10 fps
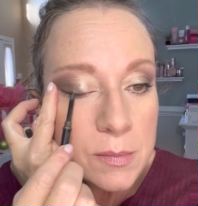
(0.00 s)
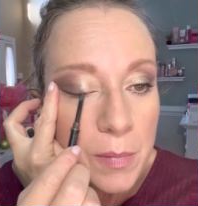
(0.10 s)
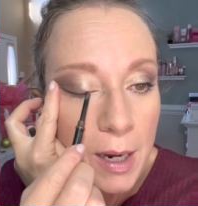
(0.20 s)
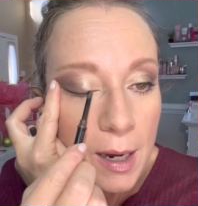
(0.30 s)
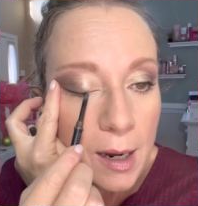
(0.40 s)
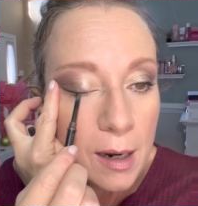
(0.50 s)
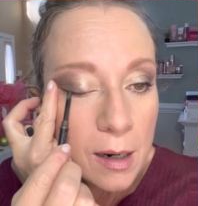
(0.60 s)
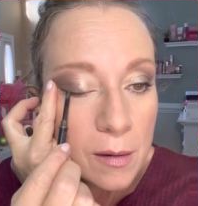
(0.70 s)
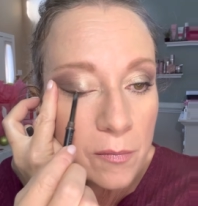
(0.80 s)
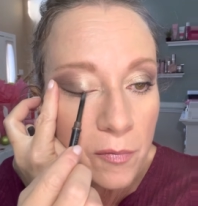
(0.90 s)
back
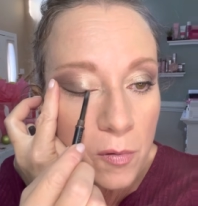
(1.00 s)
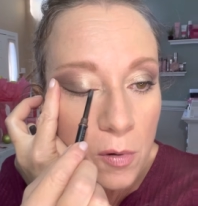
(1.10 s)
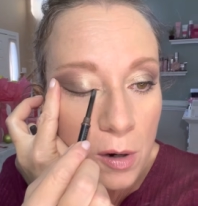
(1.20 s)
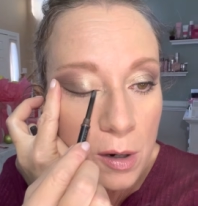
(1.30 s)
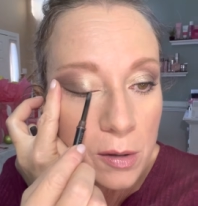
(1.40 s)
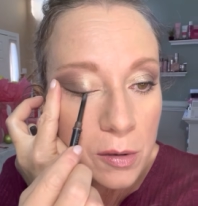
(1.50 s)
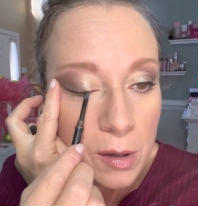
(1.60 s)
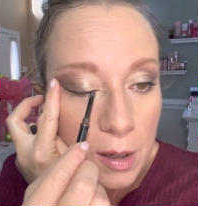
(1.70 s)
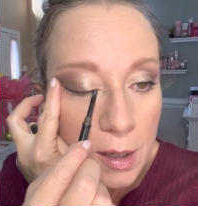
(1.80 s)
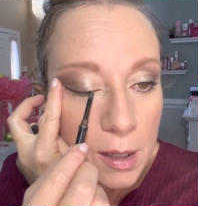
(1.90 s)
and forth
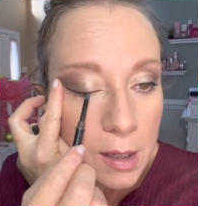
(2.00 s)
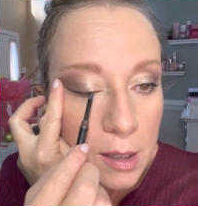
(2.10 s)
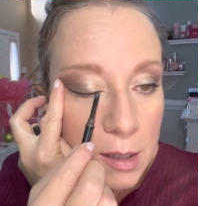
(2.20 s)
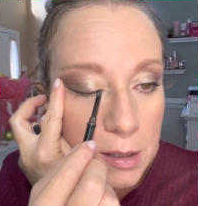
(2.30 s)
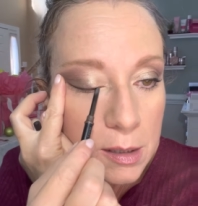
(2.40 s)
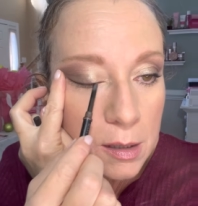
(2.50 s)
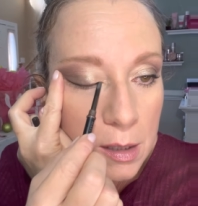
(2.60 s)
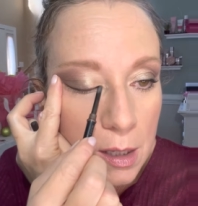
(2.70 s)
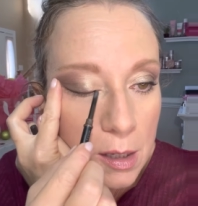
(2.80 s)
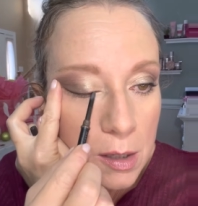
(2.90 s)
as
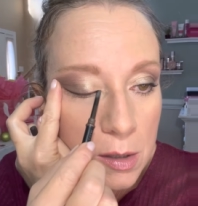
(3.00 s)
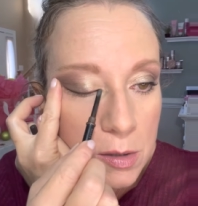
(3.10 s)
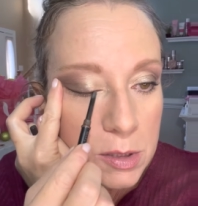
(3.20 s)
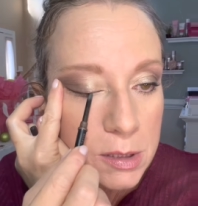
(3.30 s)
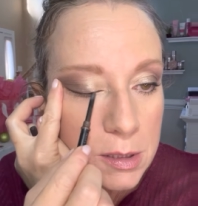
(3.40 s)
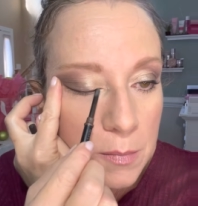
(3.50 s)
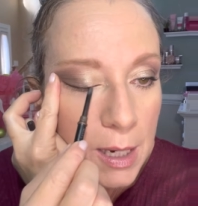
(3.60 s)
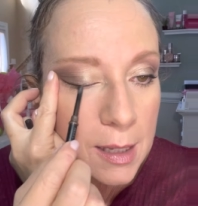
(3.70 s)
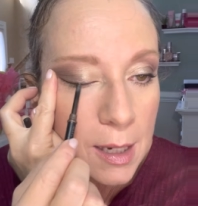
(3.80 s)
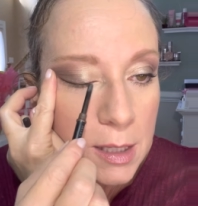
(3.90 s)
close to
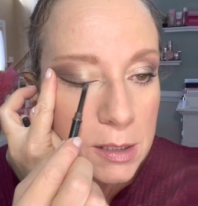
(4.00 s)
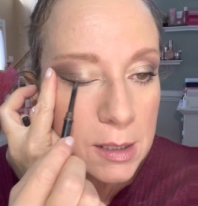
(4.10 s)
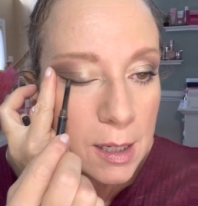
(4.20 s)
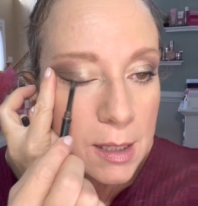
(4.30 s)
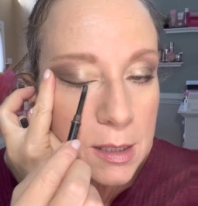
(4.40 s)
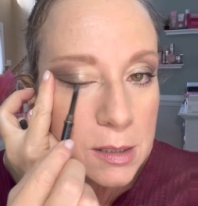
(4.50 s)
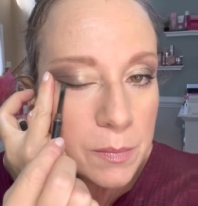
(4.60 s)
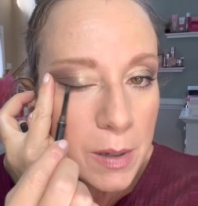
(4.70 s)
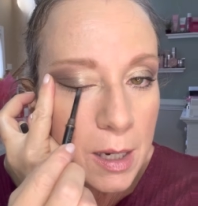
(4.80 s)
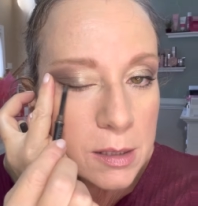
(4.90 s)
my lash line as
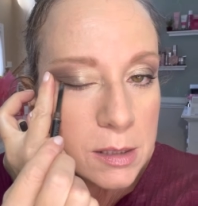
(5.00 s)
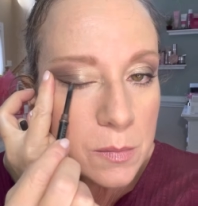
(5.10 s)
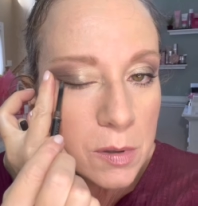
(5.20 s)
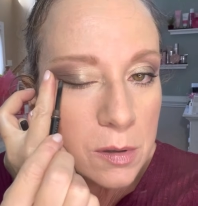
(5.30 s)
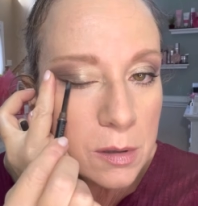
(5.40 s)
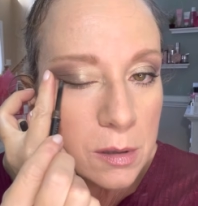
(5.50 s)
possible,